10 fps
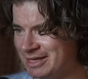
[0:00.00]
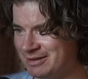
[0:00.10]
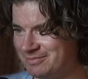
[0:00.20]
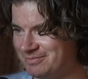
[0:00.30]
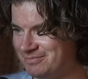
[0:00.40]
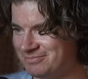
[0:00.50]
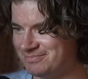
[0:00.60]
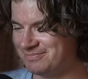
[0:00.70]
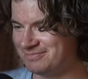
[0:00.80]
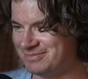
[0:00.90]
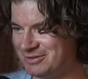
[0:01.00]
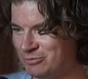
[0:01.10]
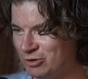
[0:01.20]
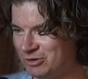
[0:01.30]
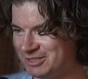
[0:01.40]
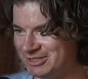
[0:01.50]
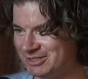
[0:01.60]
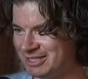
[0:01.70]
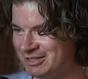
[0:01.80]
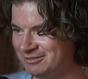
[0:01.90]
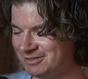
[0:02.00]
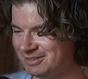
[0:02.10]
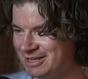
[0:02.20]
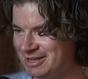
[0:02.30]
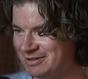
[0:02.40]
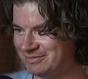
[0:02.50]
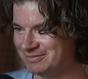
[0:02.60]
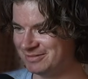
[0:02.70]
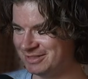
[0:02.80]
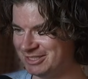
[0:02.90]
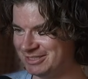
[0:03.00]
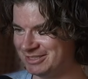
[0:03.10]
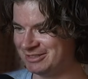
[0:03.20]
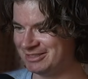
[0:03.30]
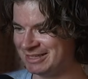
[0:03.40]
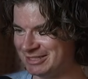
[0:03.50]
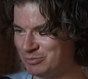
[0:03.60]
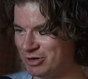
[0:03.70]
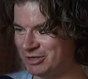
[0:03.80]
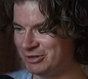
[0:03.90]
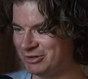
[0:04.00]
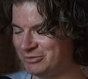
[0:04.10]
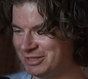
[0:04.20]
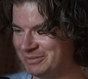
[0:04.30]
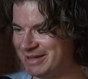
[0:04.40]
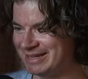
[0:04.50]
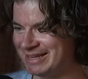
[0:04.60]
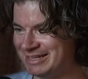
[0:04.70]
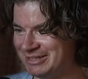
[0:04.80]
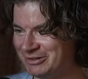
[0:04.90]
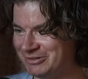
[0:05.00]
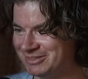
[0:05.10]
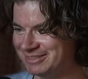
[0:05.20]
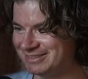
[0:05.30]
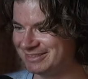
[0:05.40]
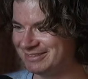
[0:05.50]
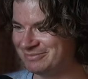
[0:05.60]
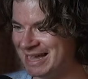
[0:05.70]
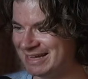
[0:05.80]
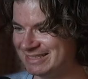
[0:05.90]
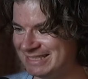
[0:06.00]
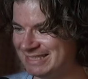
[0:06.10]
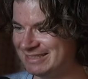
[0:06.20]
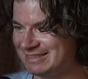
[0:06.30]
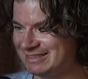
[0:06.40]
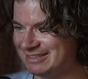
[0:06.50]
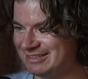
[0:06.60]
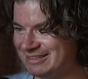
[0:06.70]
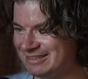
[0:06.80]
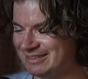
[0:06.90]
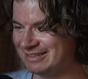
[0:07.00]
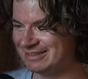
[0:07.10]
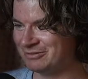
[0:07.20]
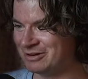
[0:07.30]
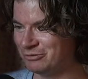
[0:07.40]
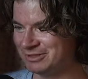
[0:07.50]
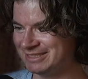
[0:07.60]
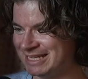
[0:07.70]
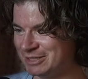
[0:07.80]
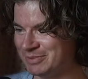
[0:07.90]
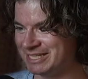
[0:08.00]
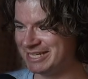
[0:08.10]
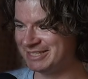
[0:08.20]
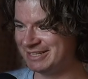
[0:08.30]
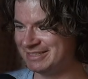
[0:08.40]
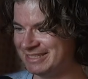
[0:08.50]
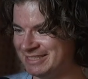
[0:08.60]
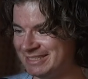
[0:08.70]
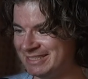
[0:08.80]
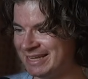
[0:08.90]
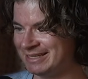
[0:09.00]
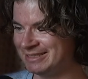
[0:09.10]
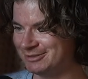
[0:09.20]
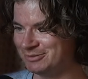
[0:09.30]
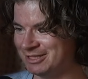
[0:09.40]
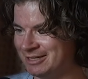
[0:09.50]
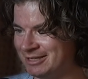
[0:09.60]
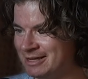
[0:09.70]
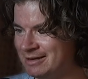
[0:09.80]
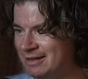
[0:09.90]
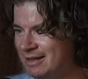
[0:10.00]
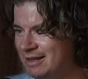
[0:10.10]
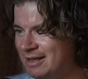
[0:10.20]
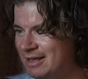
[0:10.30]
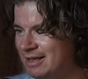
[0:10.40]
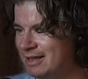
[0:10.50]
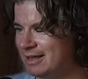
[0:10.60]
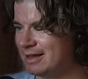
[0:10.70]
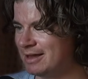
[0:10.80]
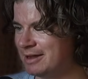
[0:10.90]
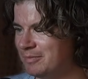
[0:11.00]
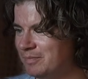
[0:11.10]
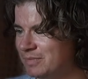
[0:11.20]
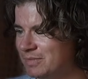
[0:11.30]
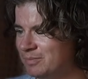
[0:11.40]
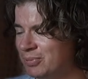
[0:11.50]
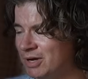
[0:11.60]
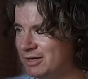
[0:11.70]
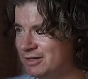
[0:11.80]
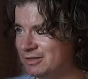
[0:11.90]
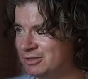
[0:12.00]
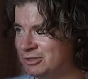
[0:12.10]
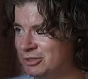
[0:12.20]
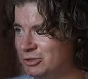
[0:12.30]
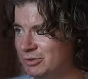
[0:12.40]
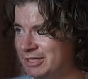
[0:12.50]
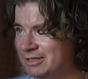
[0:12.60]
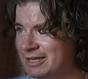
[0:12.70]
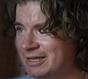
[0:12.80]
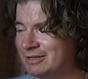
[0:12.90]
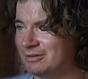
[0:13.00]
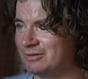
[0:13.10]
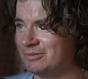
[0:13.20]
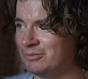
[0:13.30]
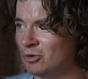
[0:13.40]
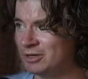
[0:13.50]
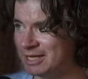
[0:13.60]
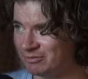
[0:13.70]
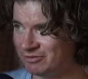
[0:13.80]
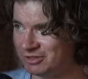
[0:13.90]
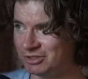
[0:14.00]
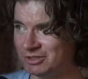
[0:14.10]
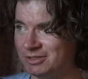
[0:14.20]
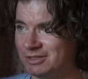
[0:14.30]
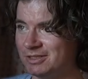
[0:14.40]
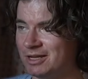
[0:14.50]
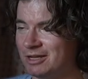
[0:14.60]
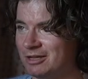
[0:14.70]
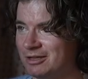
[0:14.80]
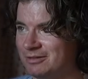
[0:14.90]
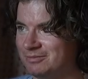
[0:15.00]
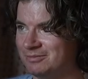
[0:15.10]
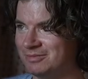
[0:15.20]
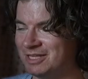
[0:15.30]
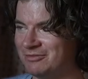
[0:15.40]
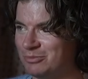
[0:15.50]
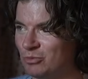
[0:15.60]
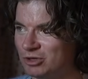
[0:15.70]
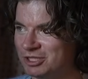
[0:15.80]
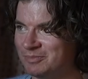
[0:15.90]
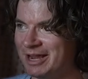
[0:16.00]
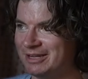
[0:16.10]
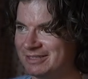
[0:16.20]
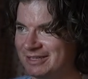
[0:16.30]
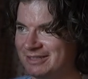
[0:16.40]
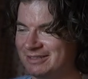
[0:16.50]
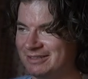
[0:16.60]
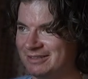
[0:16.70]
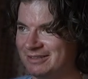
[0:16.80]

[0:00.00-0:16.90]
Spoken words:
like world as ourselves. It's just at this point you couldn't really make any news magazine when everyone's expectation is instantaneous with the internet. Um, but doing like more in-depth features, giving more space, like